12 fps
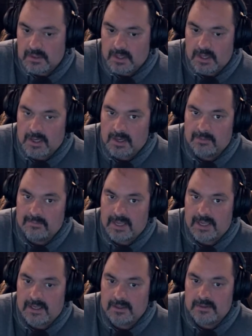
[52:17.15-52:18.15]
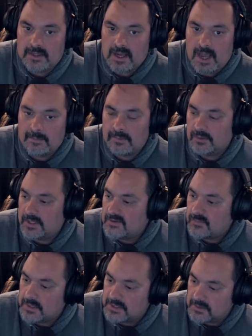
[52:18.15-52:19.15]
Um, and uh, I believe
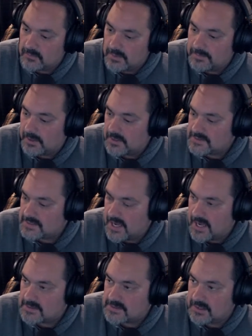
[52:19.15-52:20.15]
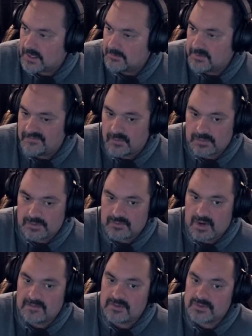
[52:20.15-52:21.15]
we did replace that uh, before the
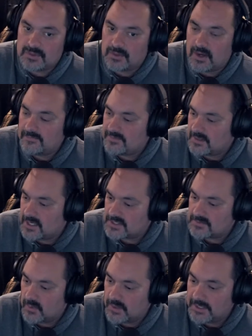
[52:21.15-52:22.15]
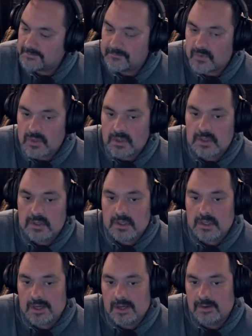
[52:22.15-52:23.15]
driver took off the next morning.
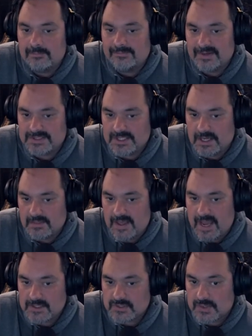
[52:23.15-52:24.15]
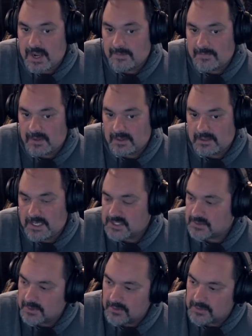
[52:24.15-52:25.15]
Um, but uh, that strap, it needs
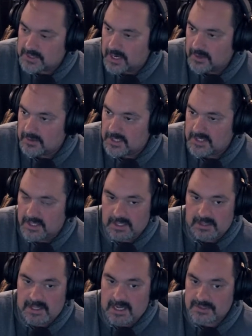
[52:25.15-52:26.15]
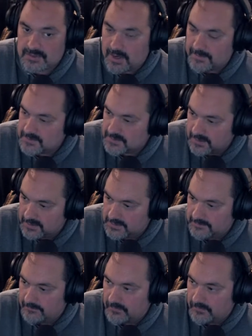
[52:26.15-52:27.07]
to be retired. It, it that strap is done.